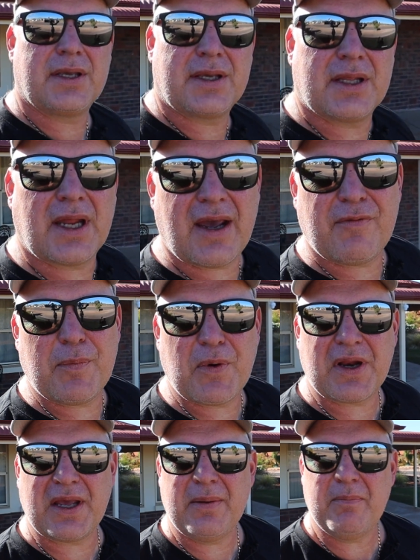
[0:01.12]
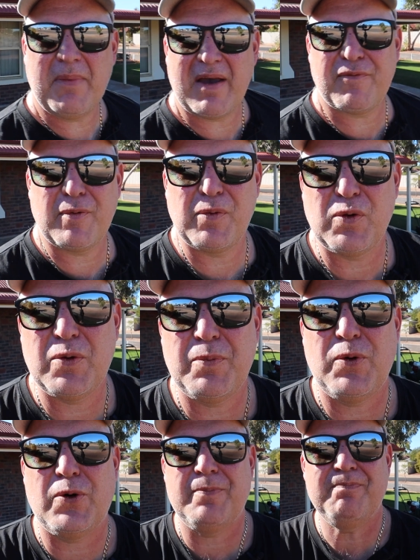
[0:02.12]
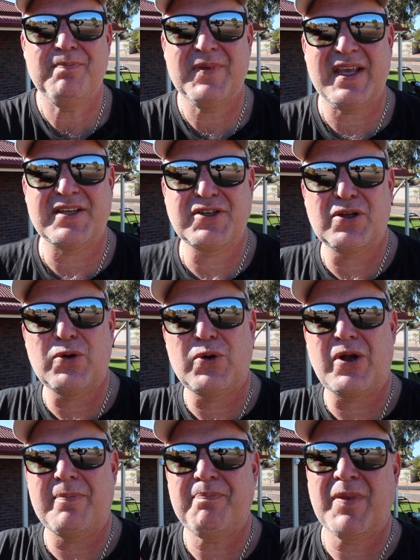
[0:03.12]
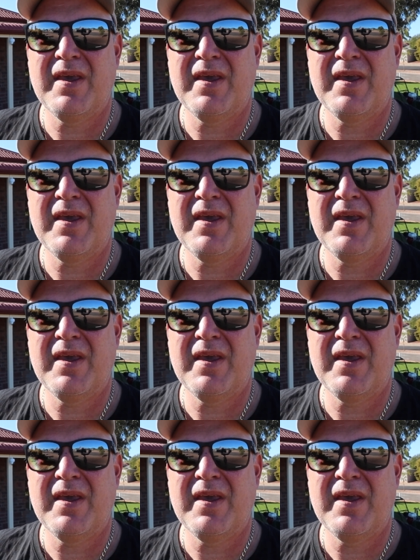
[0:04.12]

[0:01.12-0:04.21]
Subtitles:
G'day everybody, Matt from Lawnporn, get your lawn on.